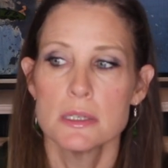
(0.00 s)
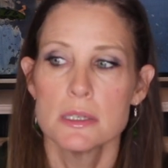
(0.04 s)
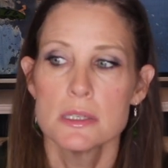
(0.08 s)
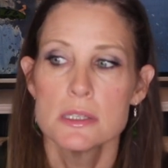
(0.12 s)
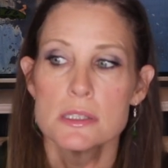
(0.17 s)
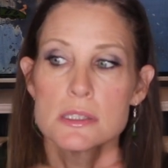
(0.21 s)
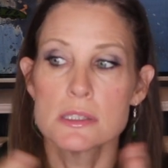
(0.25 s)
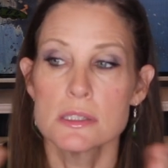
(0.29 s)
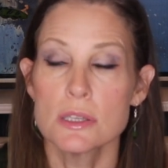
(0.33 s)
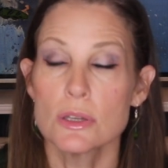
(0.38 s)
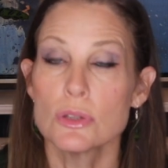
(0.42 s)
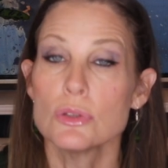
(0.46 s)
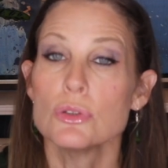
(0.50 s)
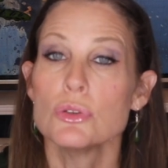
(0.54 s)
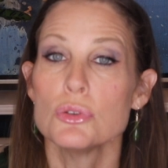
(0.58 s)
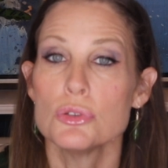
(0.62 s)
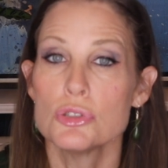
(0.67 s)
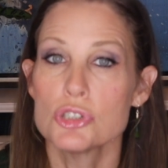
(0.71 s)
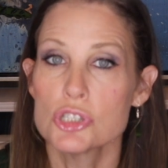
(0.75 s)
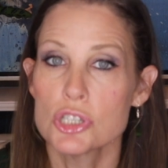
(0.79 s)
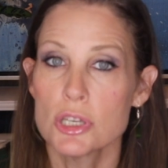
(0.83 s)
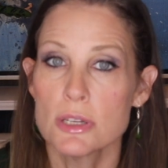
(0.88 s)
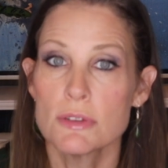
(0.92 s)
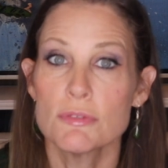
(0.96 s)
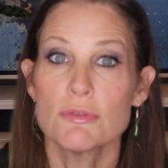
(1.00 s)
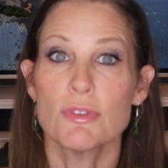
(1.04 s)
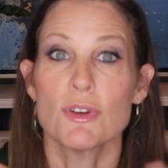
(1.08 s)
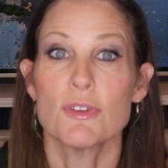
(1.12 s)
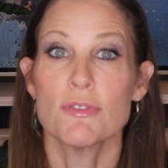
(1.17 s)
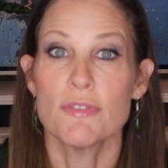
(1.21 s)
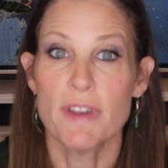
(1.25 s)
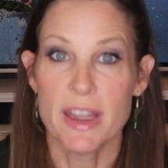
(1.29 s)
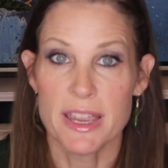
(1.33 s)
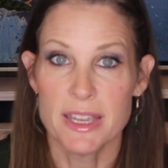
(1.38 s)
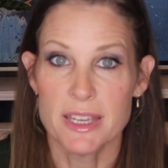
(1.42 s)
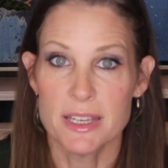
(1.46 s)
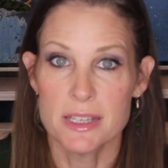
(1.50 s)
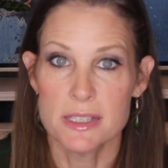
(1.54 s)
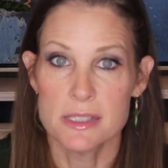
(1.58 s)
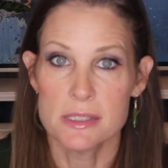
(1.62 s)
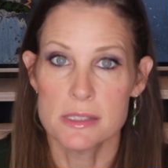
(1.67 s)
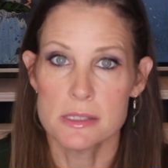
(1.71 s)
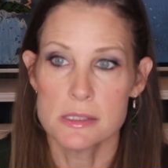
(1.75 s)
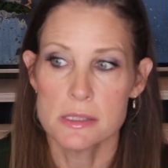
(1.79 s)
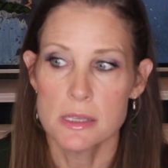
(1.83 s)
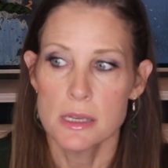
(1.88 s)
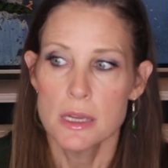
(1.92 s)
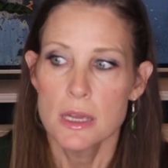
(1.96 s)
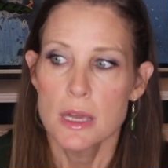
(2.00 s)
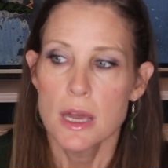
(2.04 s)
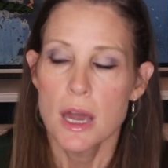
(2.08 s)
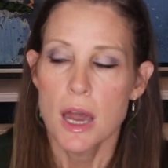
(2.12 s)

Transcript: solution for ficus.